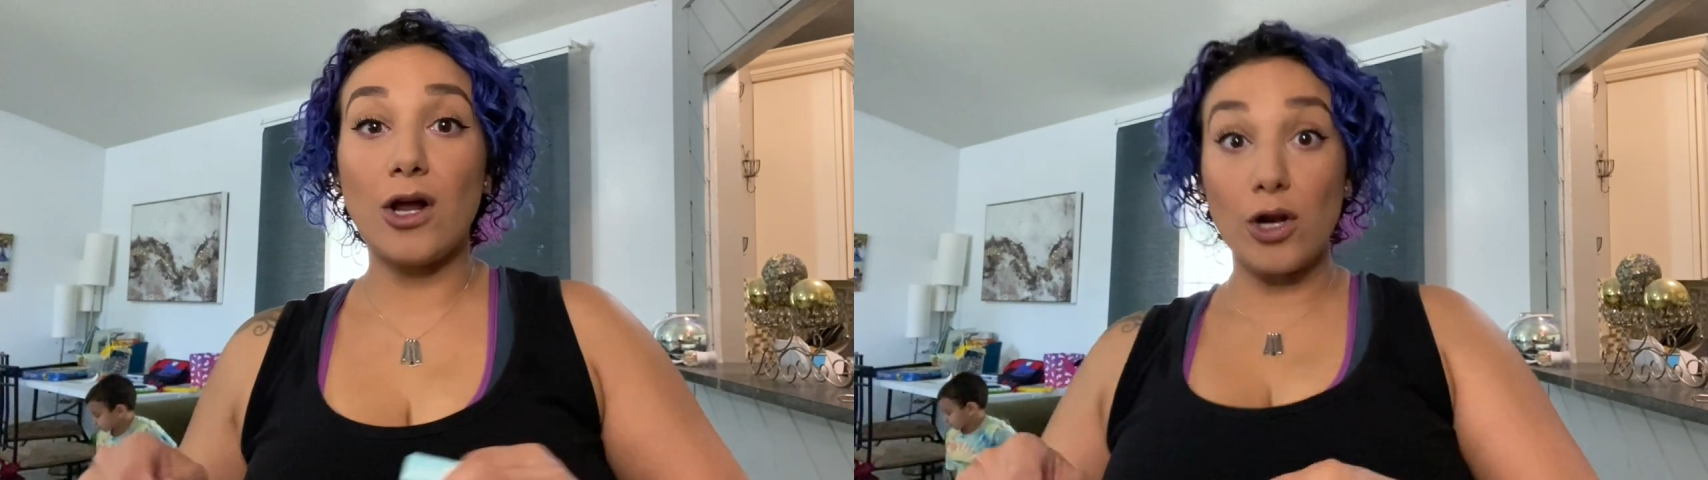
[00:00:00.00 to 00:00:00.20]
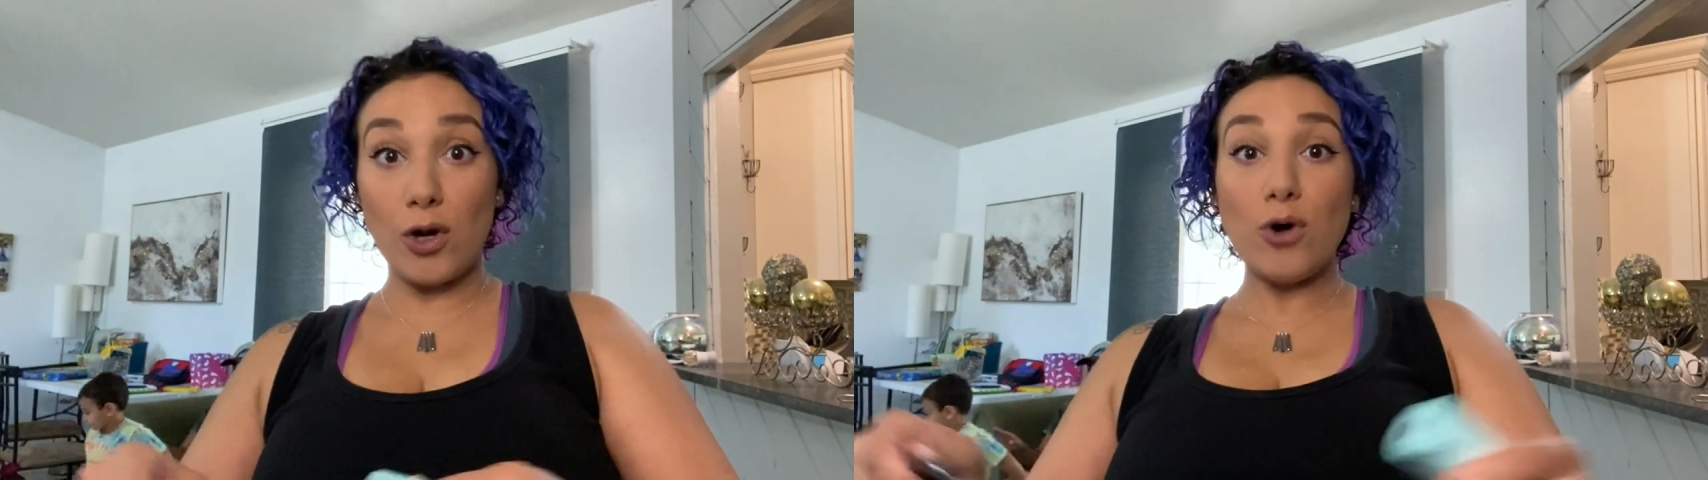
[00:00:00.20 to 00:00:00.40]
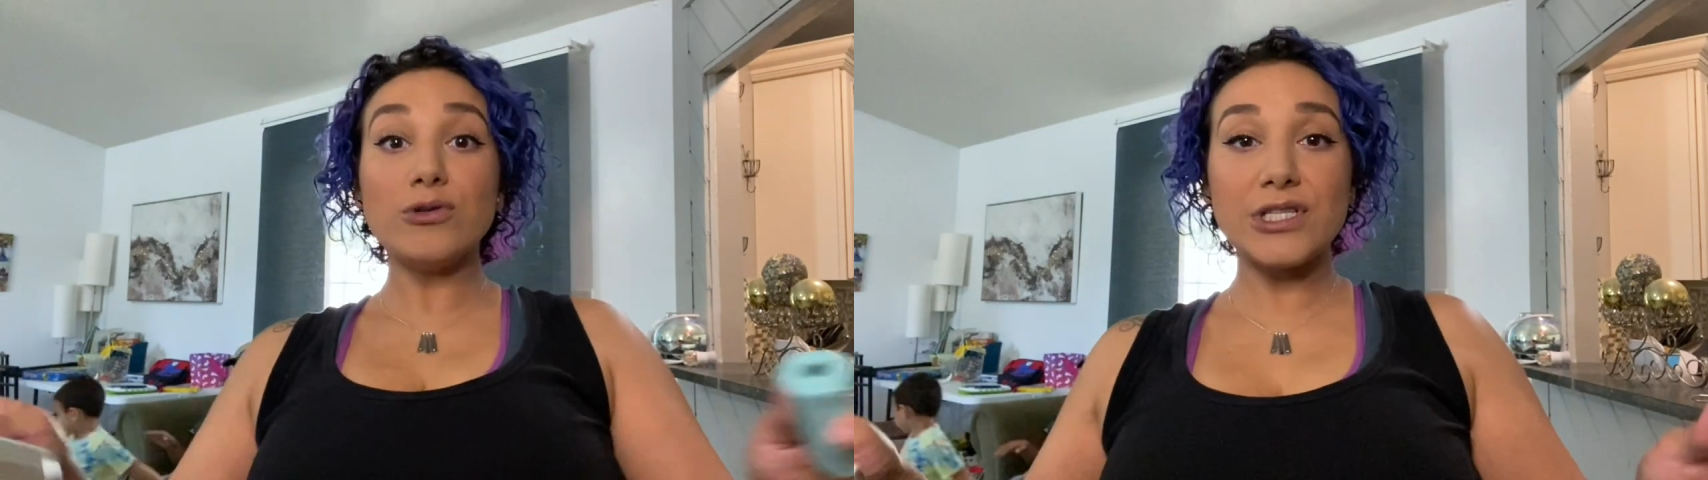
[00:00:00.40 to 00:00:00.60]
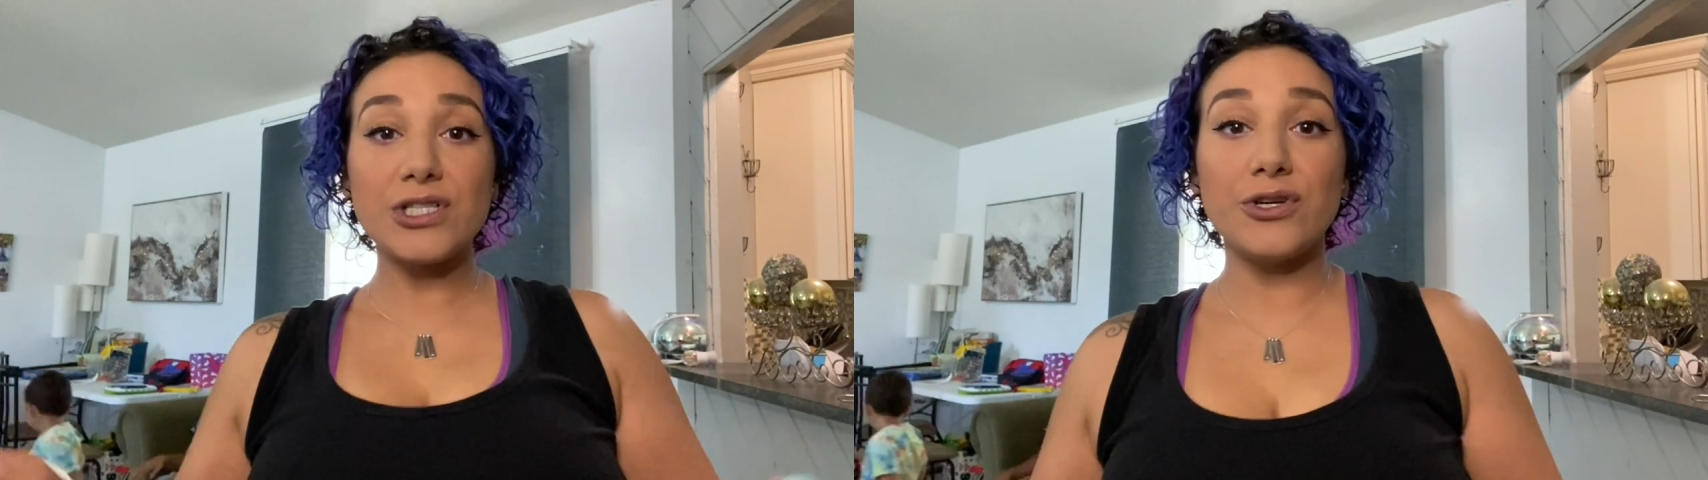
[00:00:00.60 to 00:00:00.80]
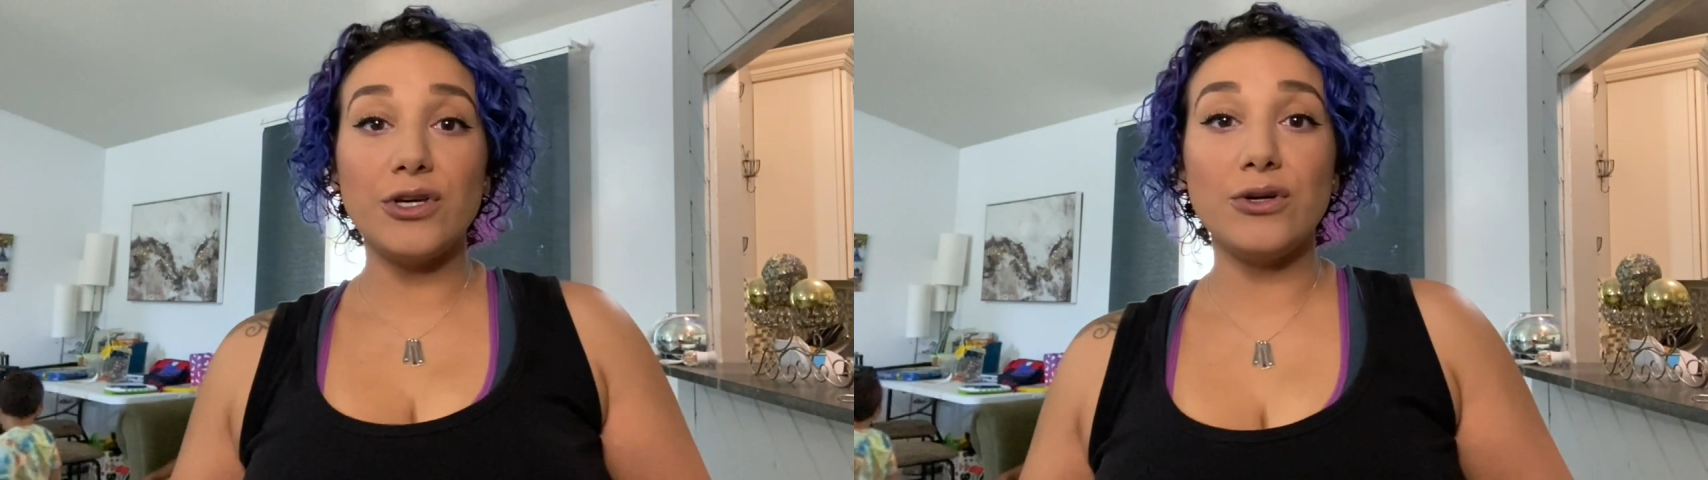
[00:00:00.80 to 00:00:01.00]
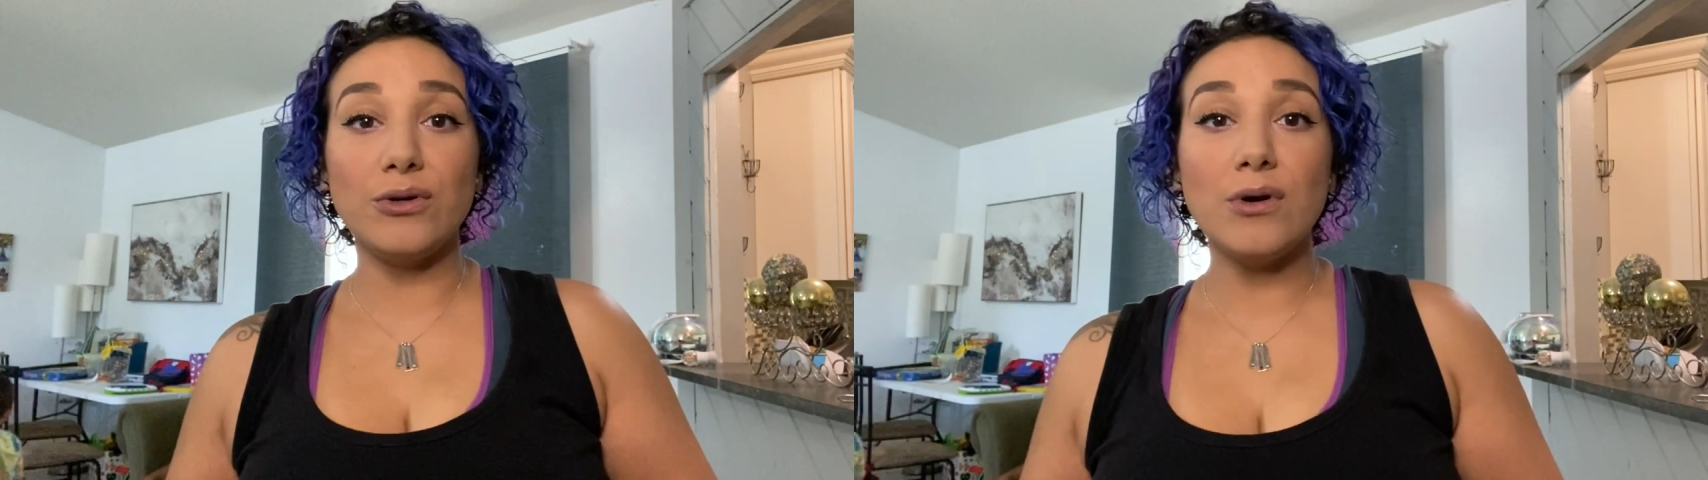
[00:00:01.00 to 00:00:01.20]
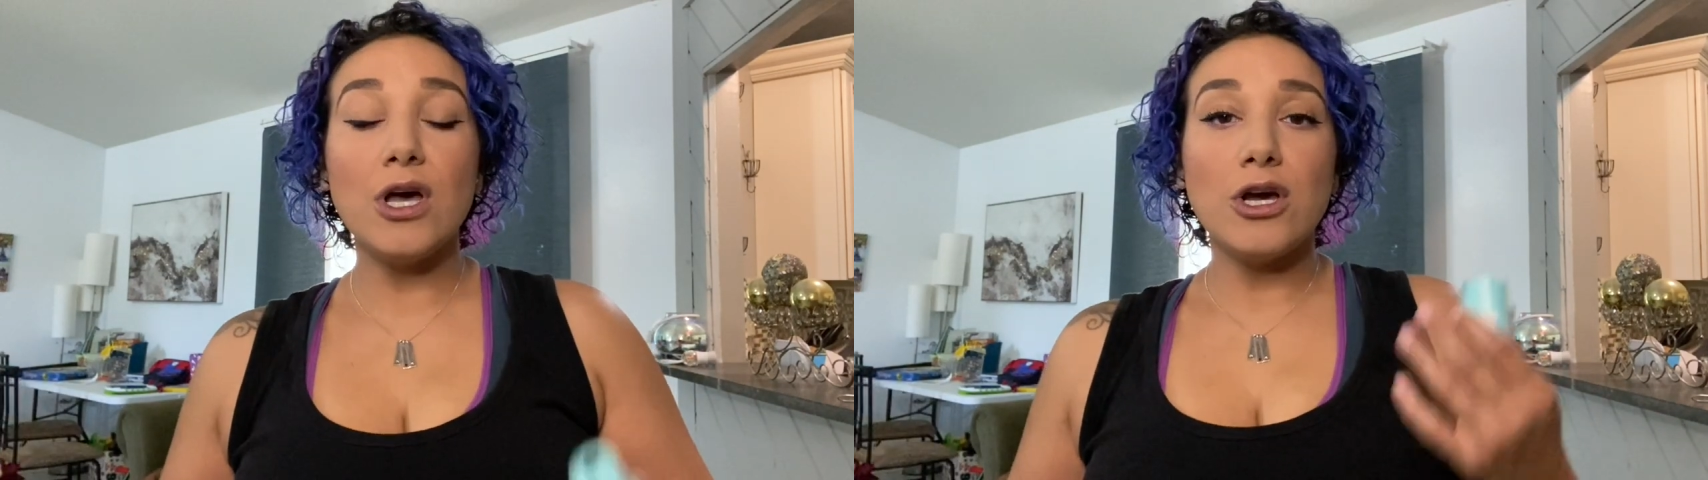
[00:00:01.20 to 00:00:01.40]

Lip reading: close to you.